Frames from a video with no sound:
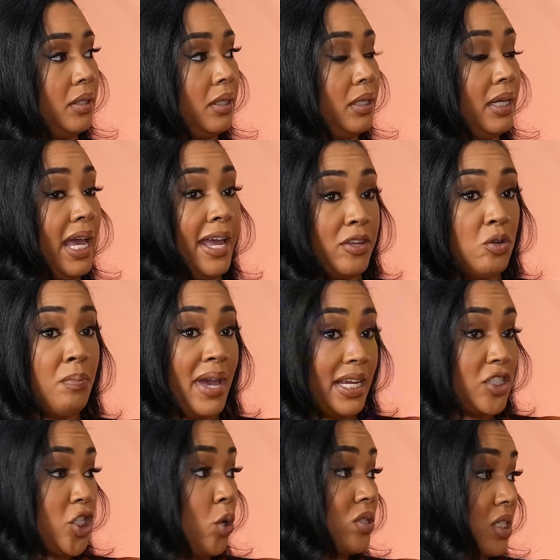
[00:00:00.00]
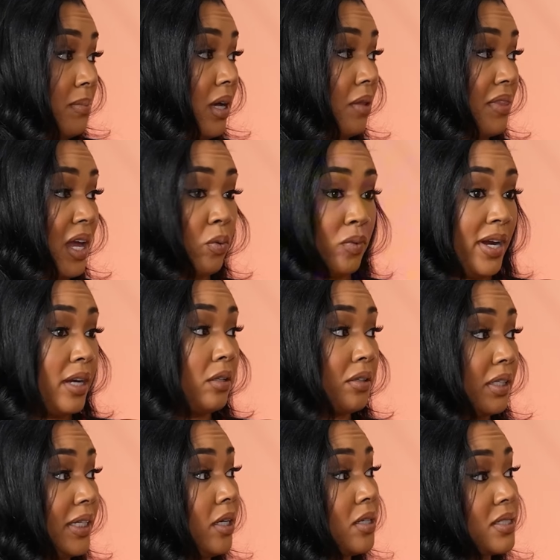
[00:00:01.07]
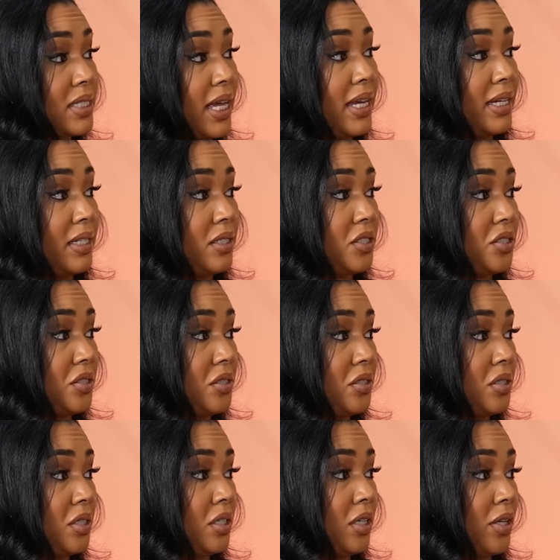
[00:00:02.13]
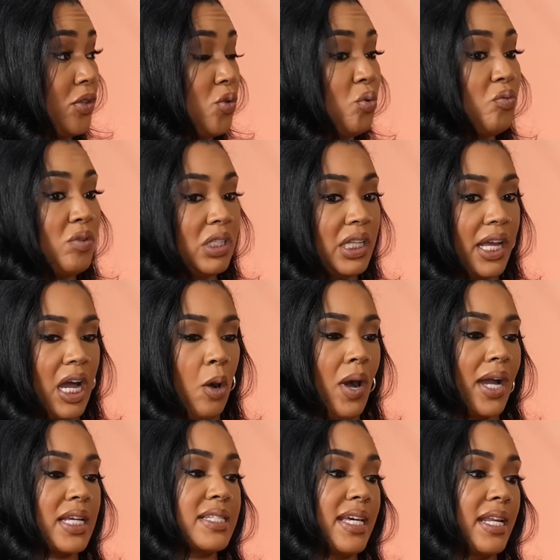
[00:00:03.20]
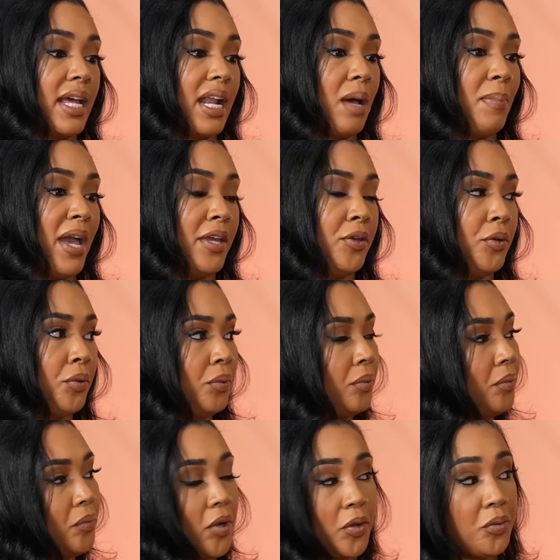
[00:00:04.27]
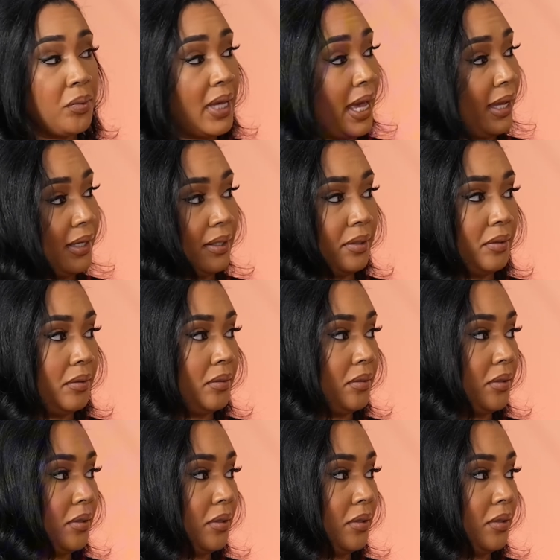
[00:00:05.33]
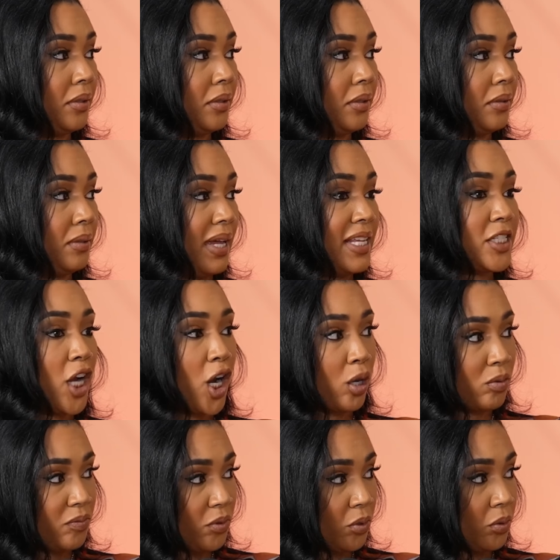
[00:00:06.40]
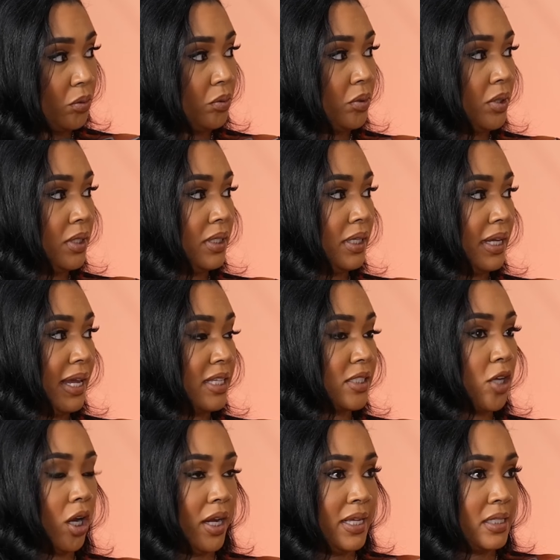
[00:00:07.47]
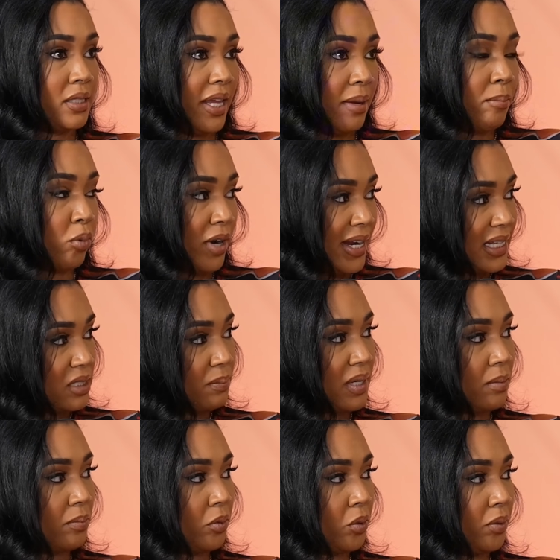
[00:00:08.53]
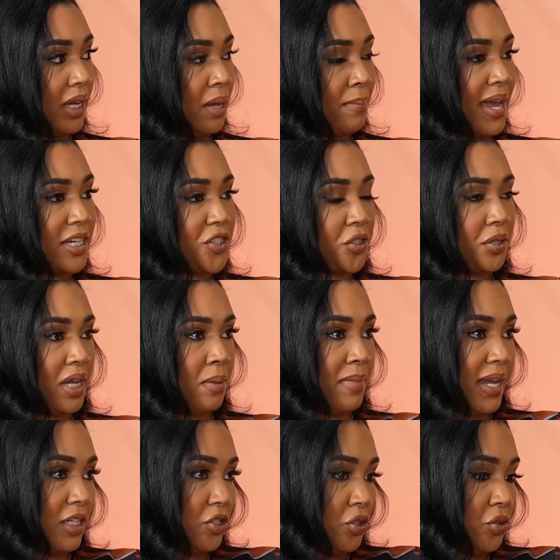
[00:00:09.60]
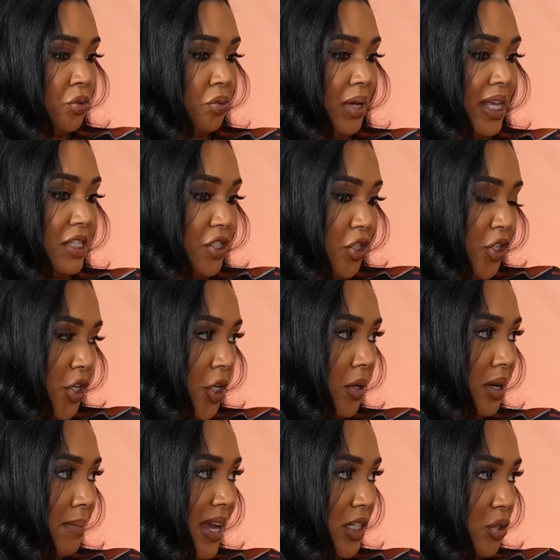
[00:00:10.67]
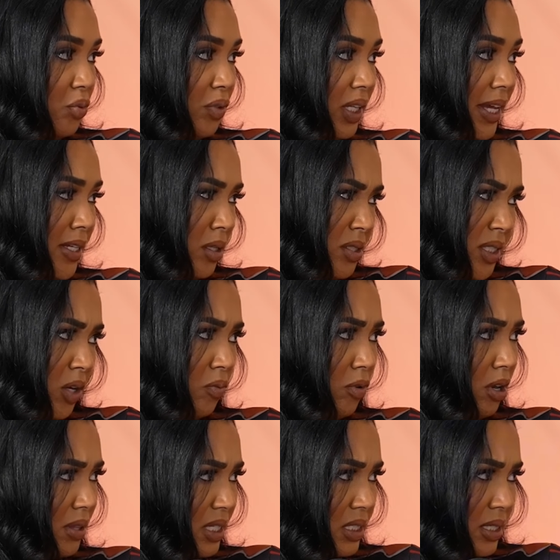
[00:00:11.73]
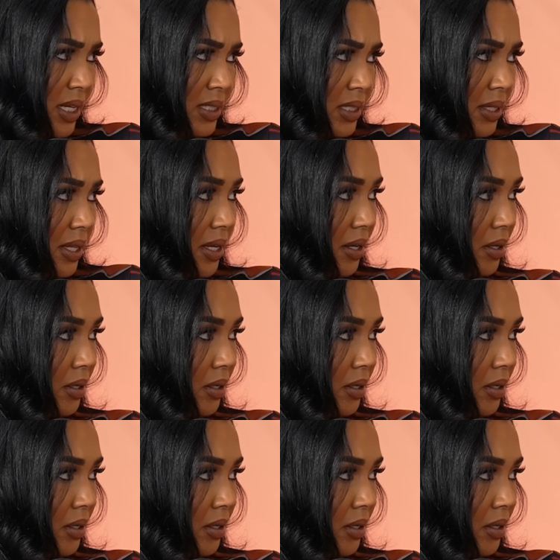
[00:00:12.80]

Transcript: And you make jokes about that regularly on stage. You feel like, oh, I can say that, I pay you. No, you can't. It's hurtful. It breaks people. It makes you insecure. It makes you feel like your self-worth isn't there.